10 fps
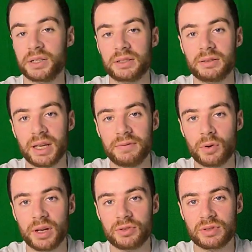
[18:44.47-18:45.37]
But if
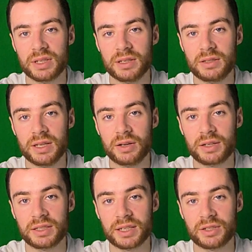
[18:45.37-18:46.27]
you're interested in
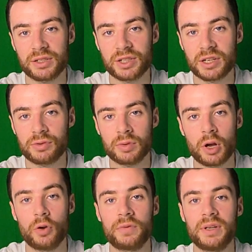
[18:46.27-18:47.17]
architecture in general,
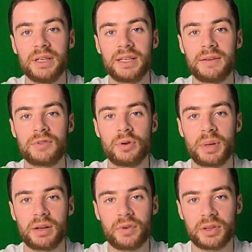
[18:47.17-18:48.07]
hopefully it gives you a
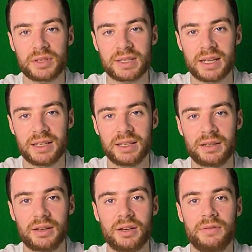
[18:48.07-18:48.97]
bit of
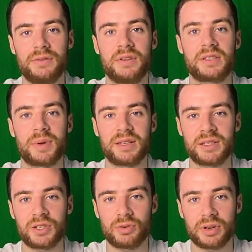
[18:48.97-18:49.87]
understanding of the
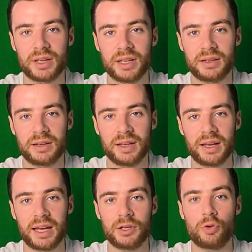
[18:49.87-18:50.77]
spaces you're in
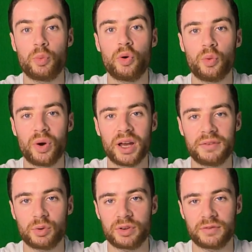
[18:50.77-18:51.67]
and you're more aware
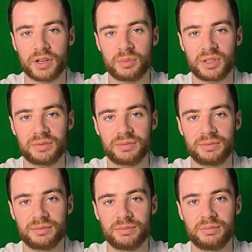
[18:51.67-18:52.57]
of your environment.
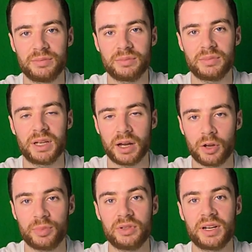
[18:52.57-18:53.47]
I
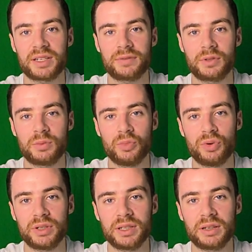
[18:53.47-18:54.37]
hope you guys have a good
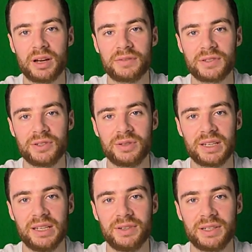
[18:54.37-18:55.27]
morning, afternoon
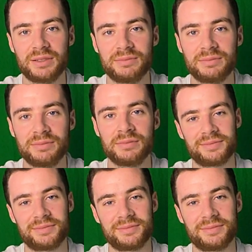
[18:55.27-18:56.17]
and evening.
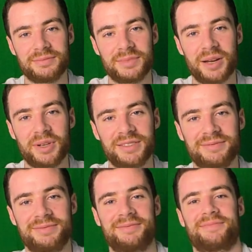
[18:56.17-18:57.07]
Bye bye.